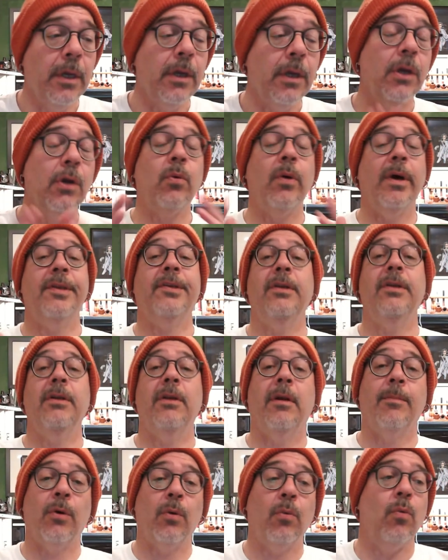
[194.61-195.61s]
question
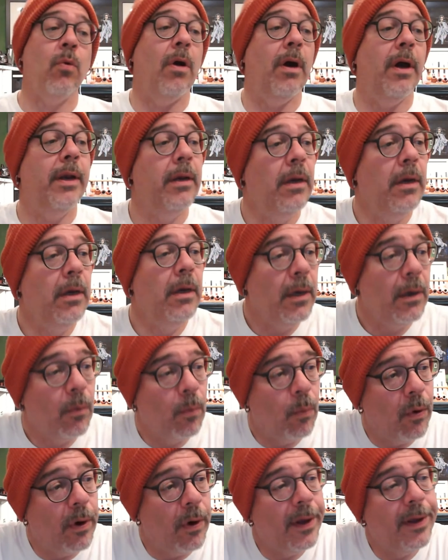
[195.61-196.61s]
number one
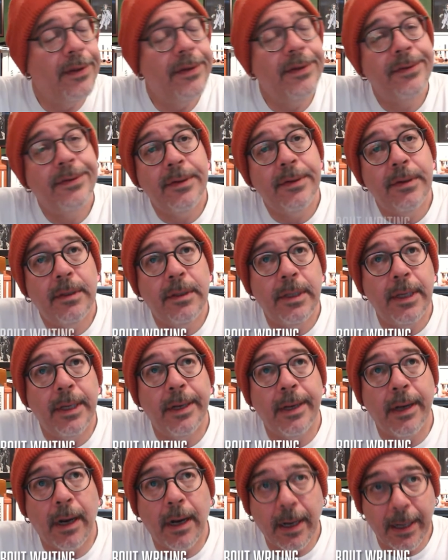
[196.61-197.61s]
was,
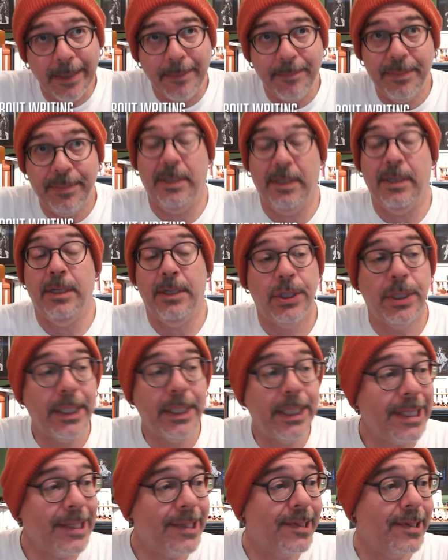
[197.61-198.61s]
did I pitch
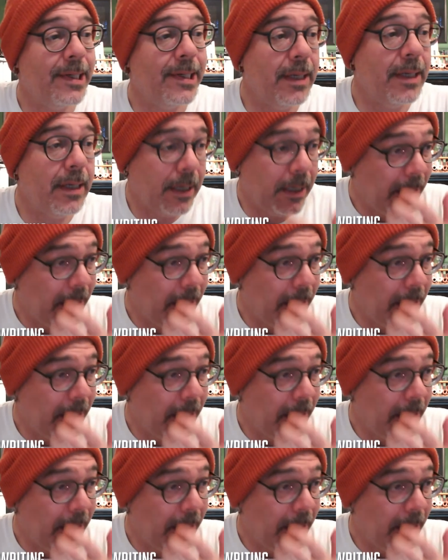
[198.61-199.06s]
D C